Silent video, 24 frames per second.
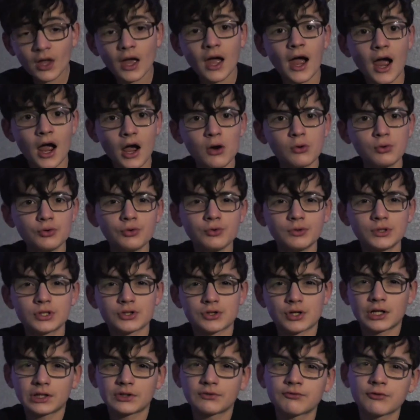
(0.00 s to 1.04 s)
how do we
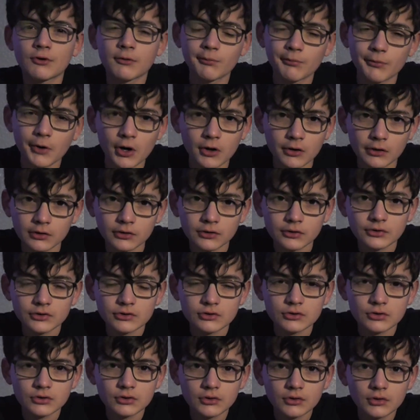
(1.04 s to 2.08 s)
transform
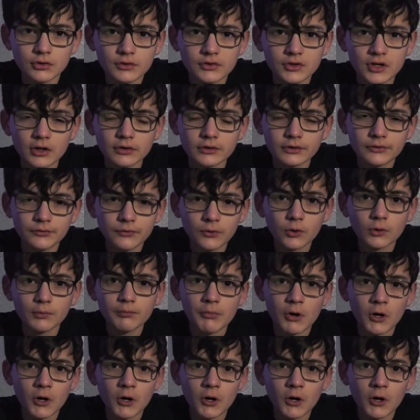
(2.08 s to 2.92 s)
Mars, terraform